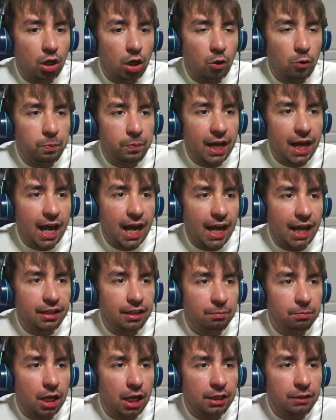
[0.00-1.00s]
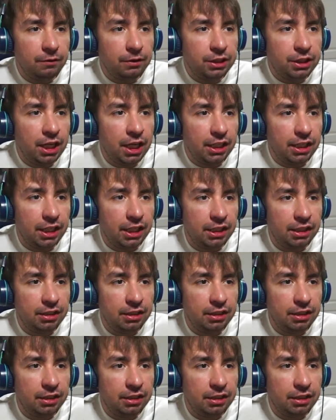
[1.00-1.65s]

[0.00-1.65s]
bad. I'm not even kidding.